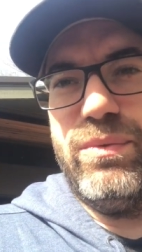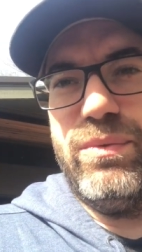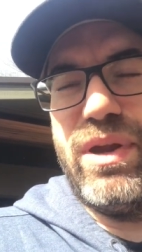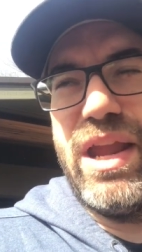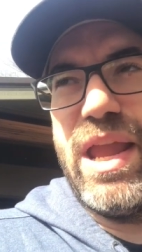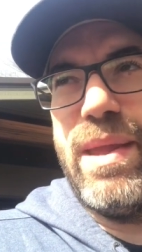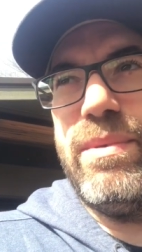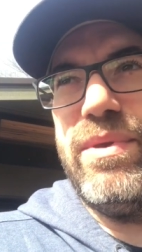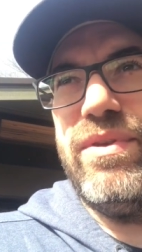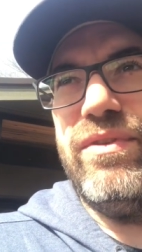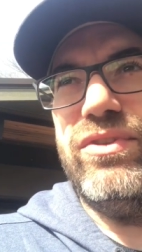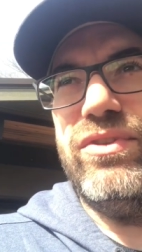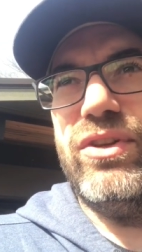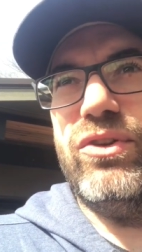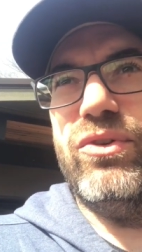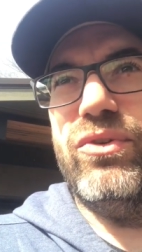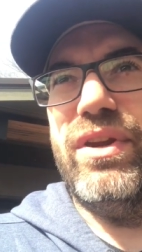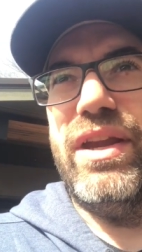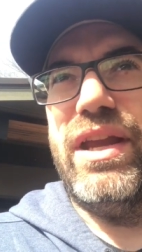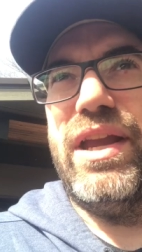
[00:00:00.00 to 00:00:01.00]
We're aiming to
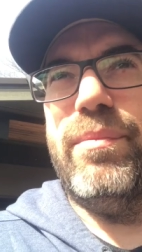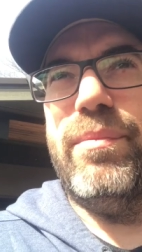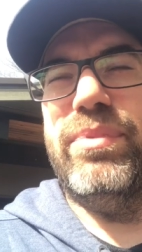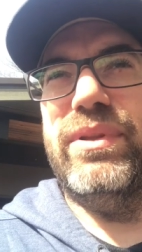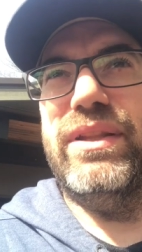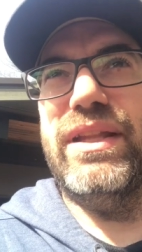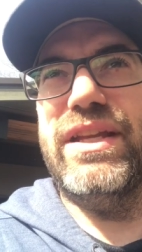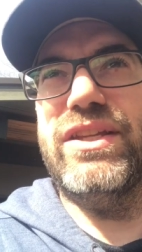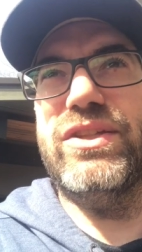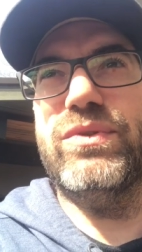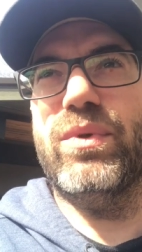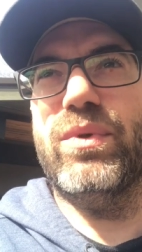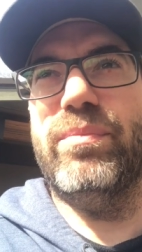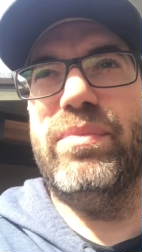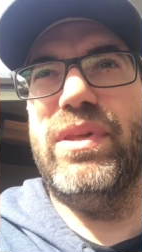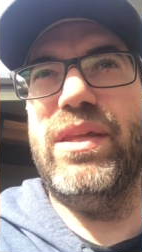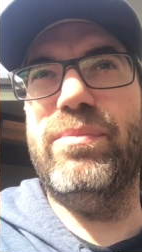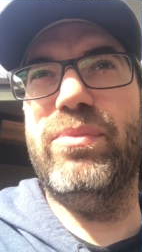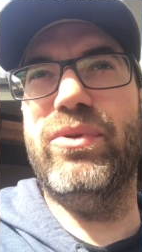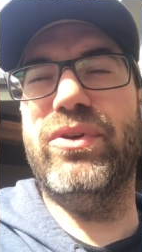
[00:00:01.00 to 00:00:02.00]
create a place where
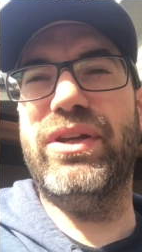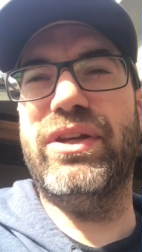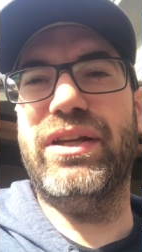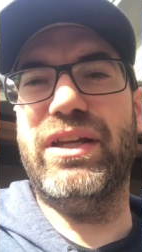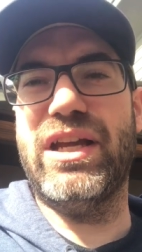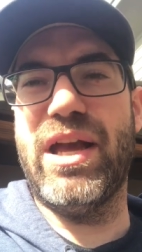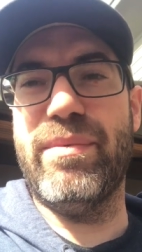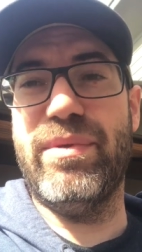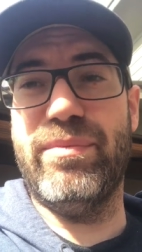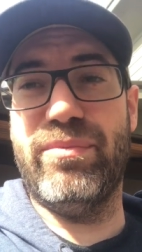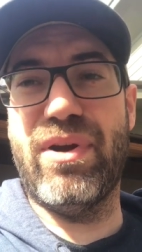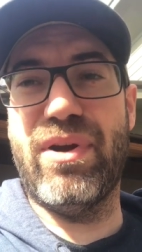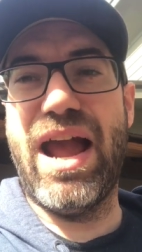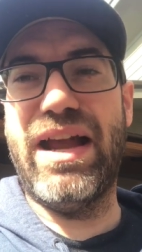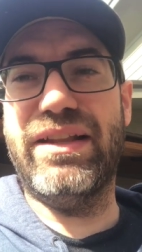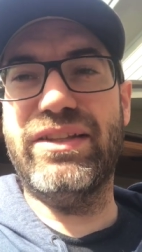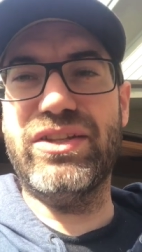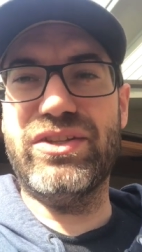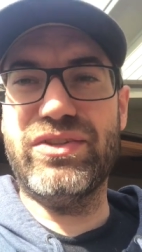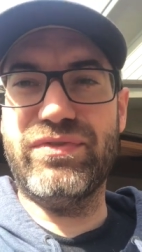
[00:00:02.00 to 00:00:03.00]
people can come and
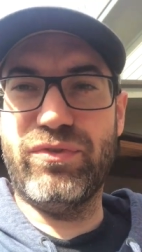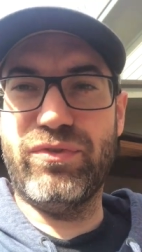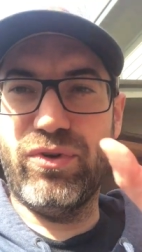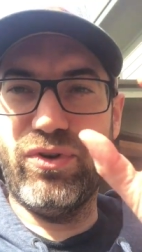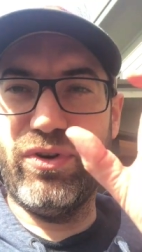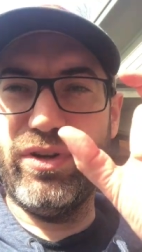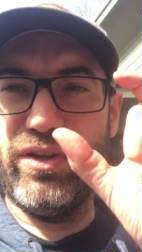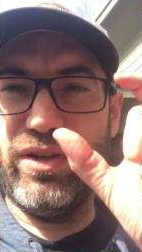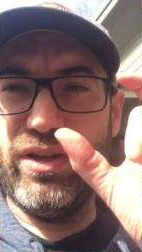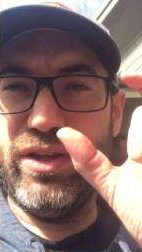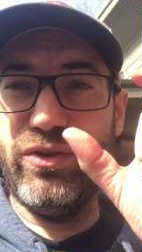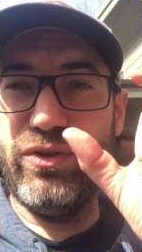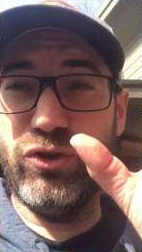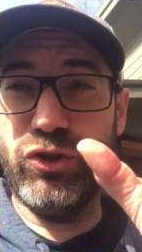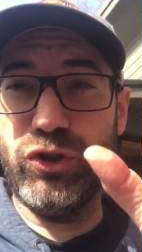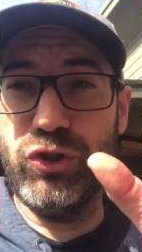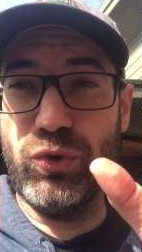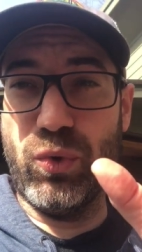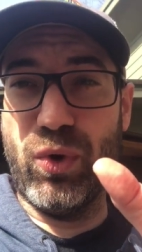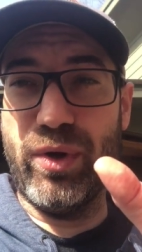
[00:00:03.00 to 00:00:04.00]
practice for either
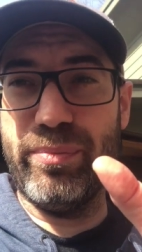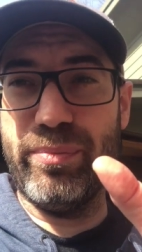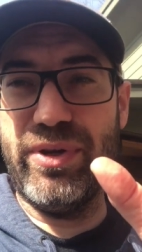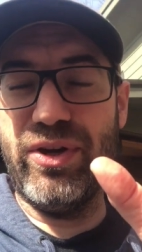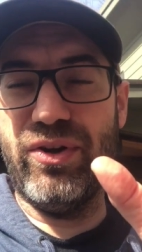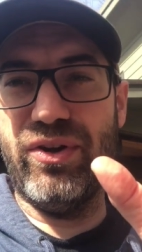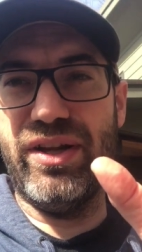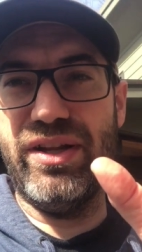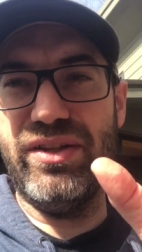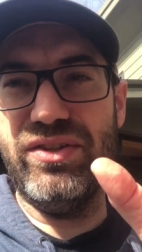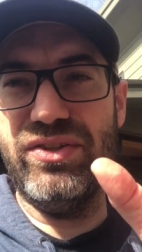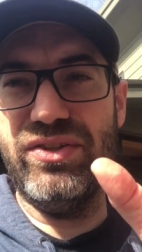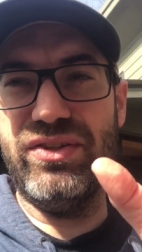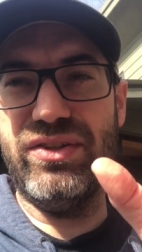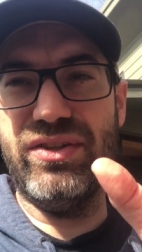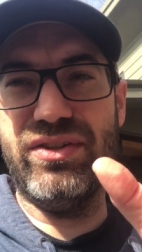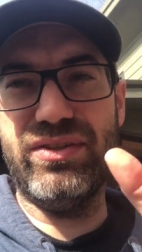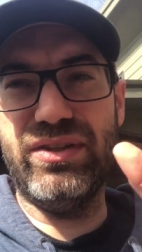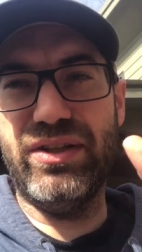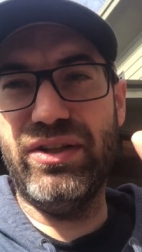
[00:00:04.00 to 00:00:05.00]
short periods,
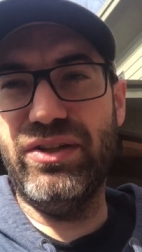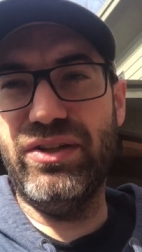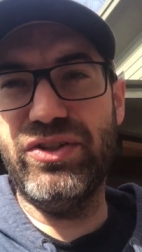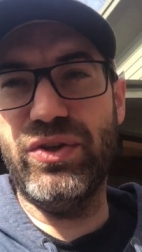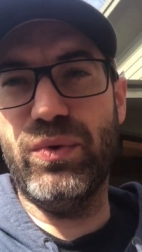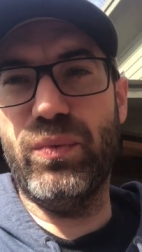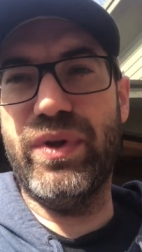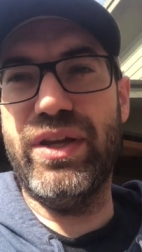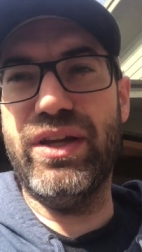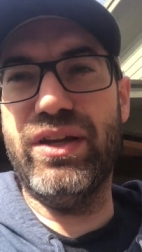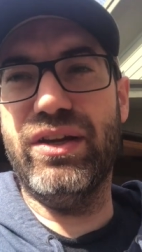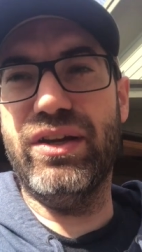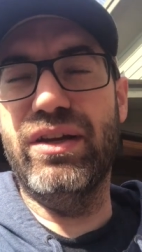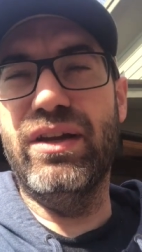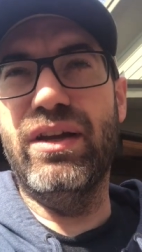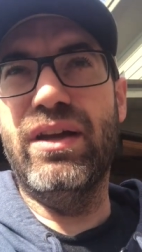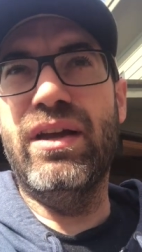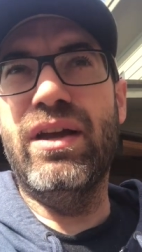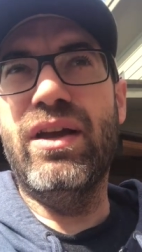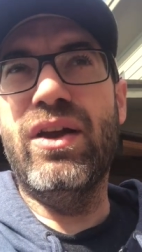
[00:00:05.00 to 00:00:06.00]
as little as a week,
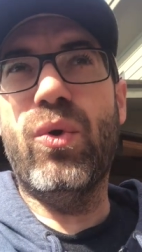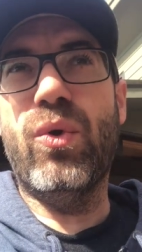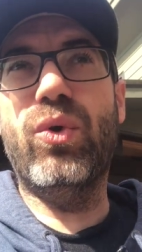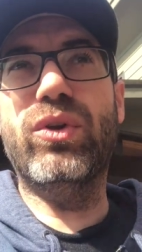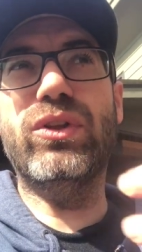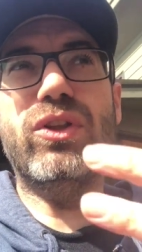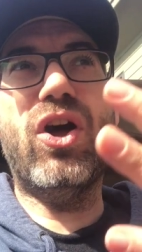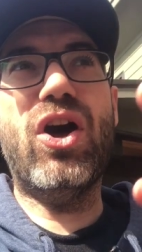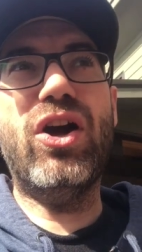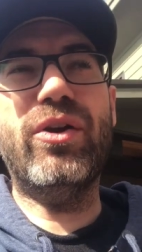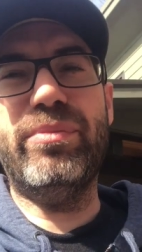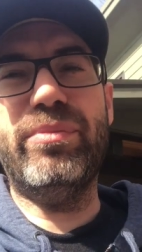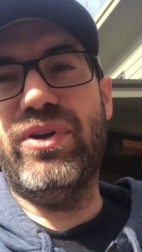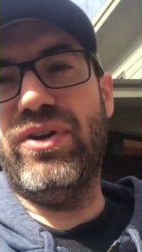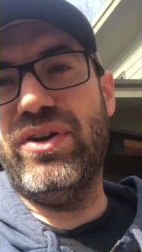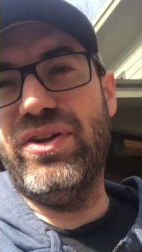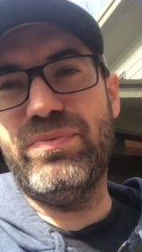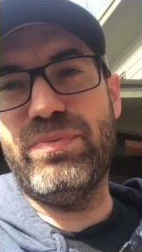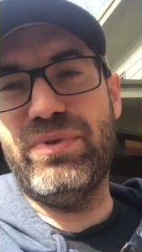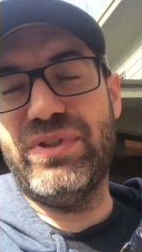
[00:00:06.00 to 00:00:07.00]
or long
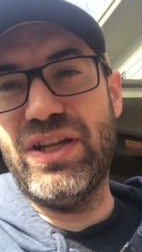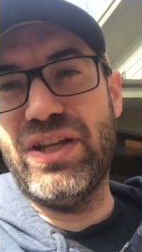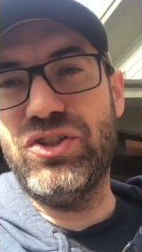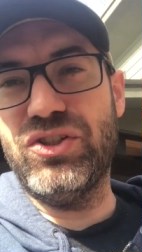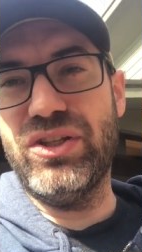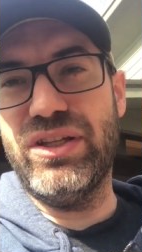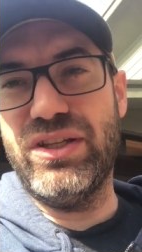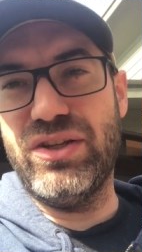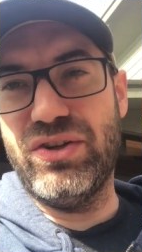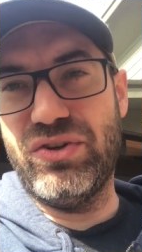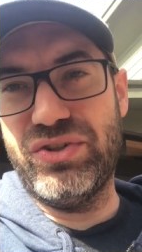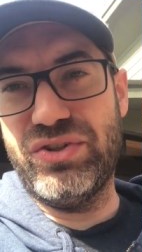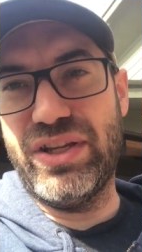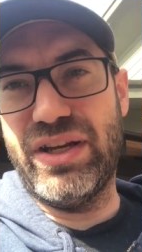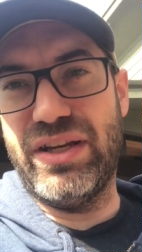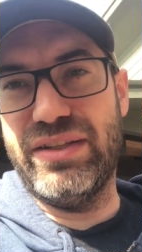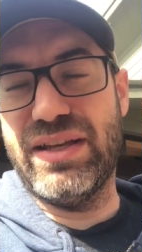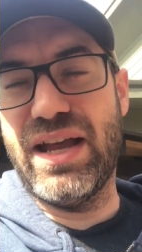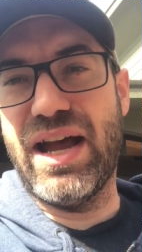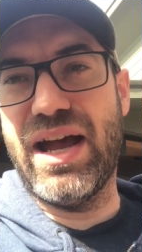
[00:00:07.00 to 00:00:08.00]
periods, potentially years
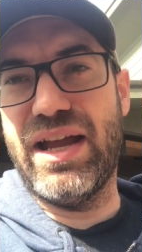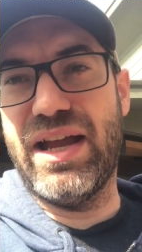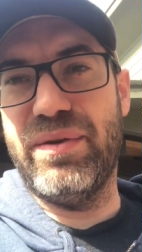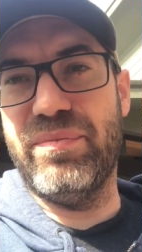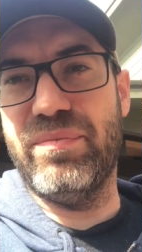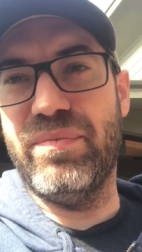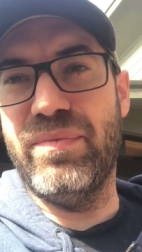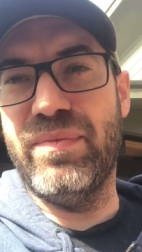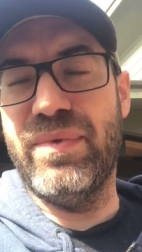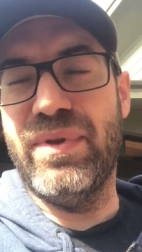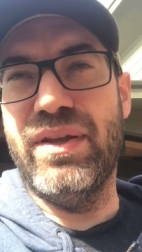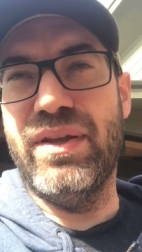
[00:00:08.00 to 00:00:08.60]
at a time